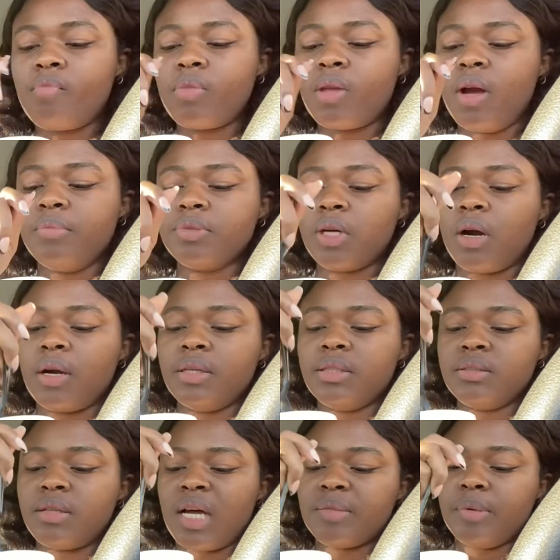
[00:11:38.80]
I'm sorry, this
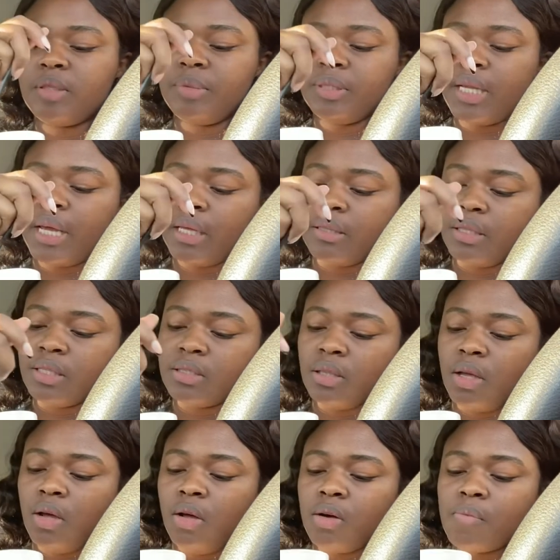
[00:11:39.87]
is not supposed to be taking this
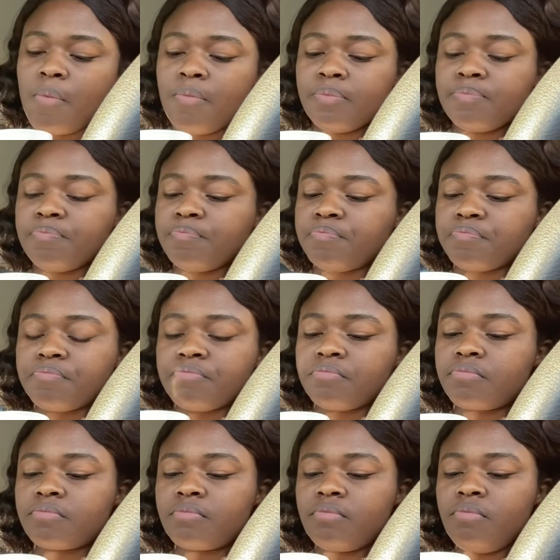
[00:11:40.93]
long.
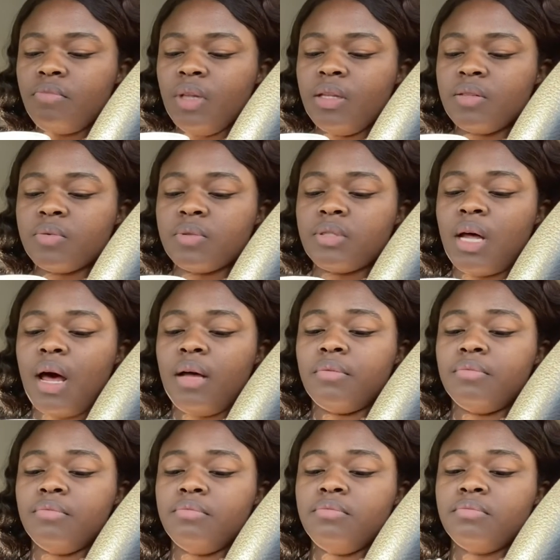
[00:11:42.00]
This was not
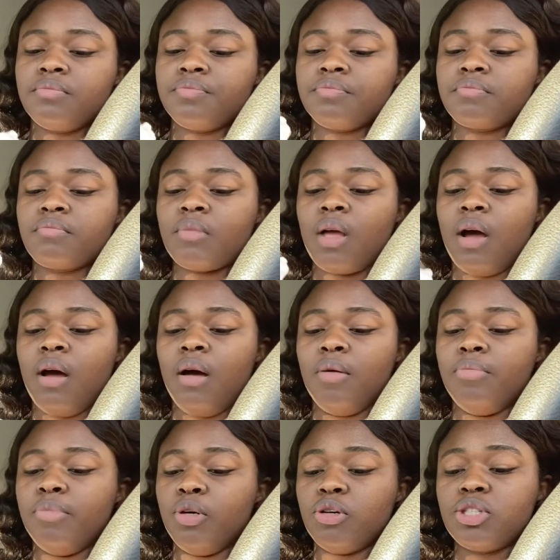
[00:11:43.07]
a
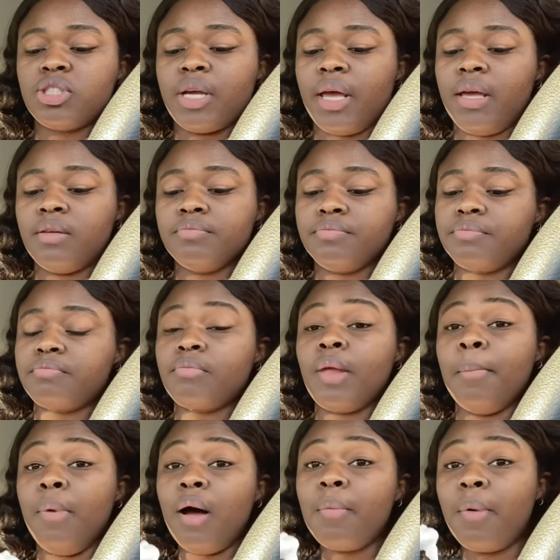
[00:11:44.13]
milkshake
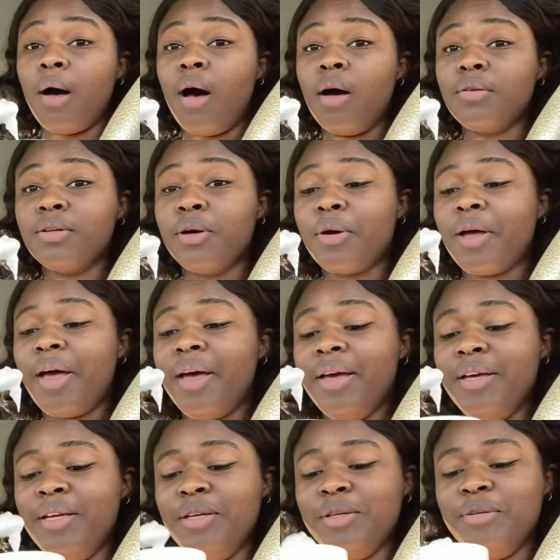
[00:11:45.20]
mukbang, okay?
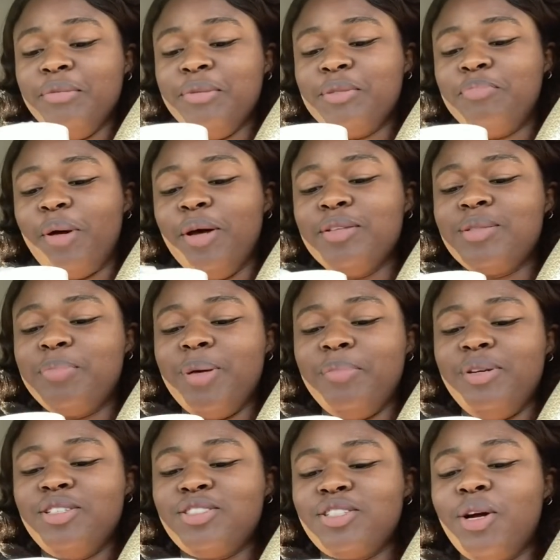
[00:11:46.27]
It was supposed to be,
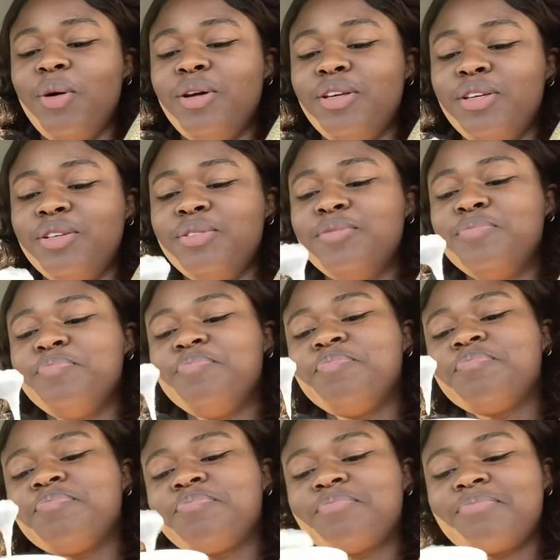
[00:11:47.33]
be showing you
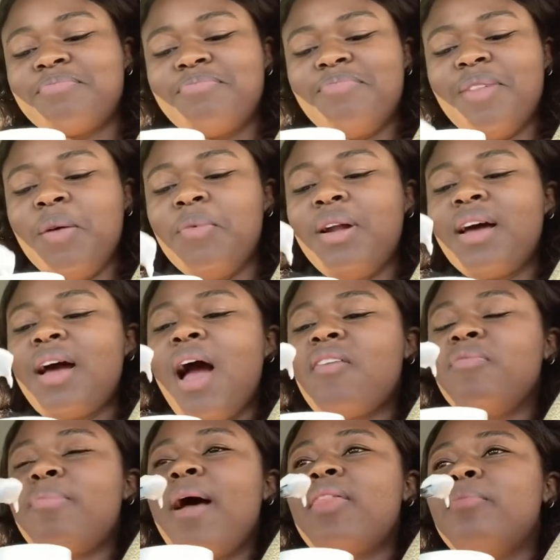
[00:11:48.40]
what I got
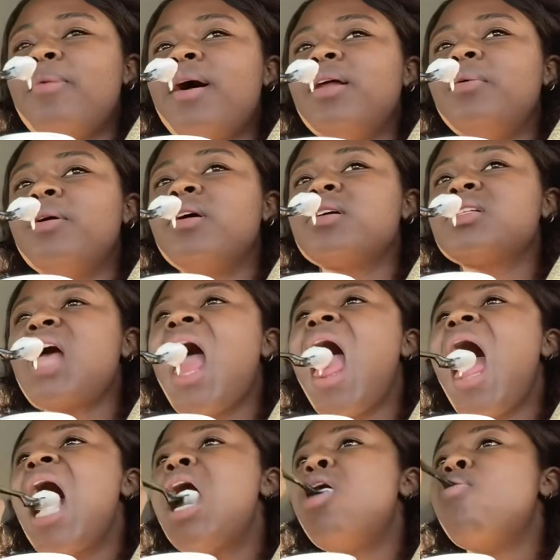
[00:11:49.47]
from Bath and Body Works.
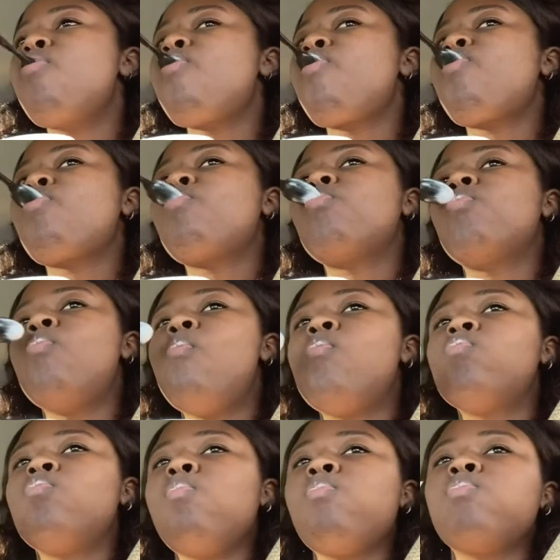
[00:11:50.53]

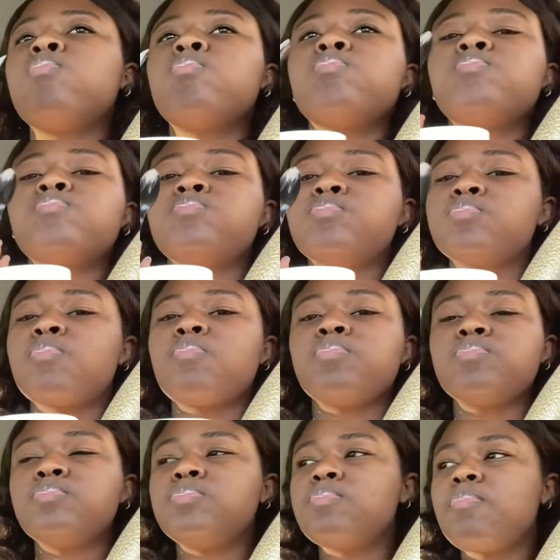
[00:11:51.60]
Mmm,
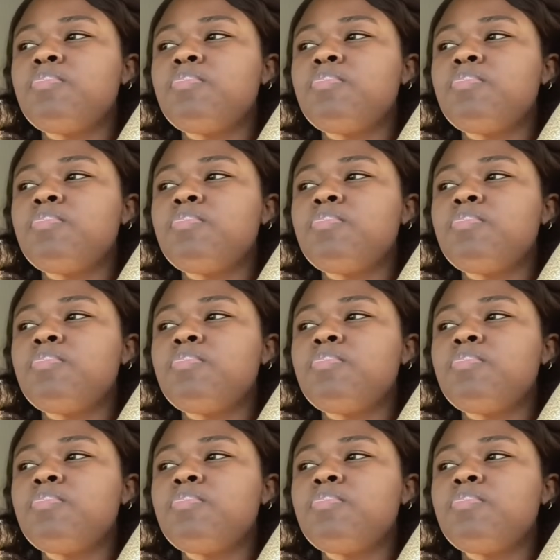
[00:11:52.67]
mmm.